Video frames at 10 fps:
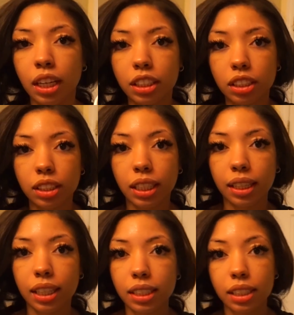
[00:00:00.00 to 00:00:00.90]
It just looks
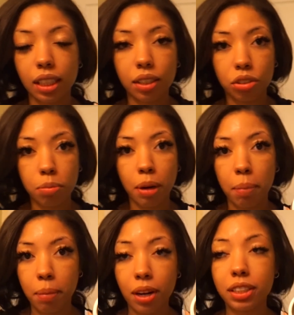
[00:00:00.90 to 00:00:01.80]
like this, it's a literal
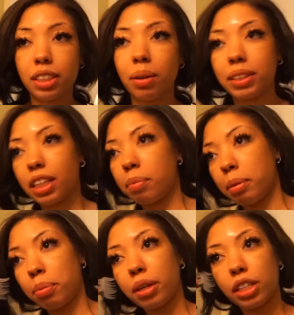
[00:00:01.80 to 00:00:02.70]
mud mask, so it's gonna
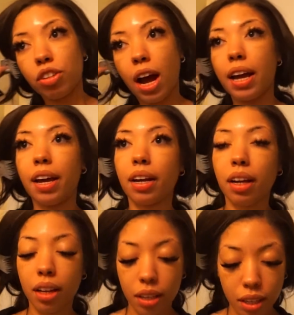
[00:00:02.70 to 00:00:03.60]
be pretty
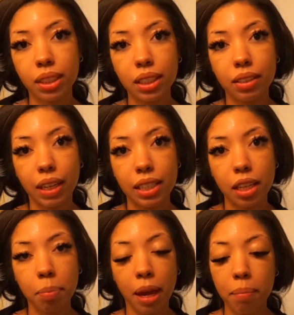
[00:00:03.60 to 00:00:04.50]
drying. This is fun, it's
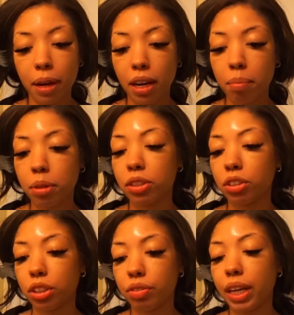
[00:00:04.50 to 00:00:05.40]
like paint by numbers
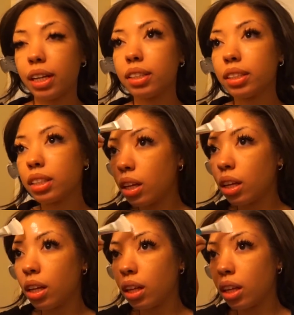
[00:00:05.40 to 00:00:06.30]
on your face.
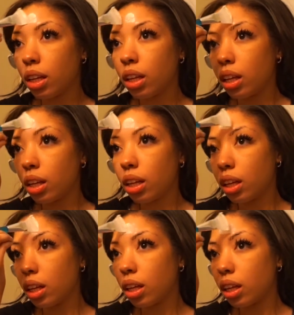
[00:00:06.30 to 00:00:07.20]
And I've been